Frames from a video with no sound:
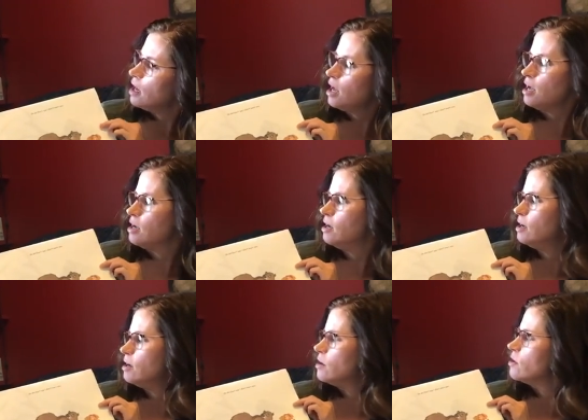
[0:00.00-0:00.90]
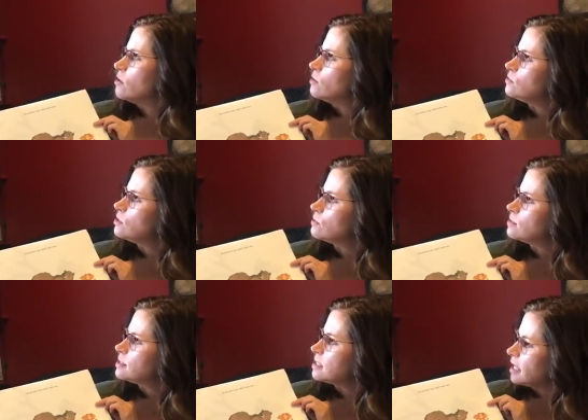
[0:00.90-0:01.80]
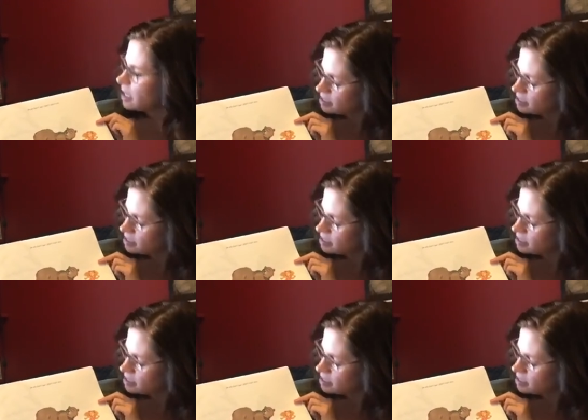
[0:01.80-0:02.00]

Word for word: Uh-oh, don't say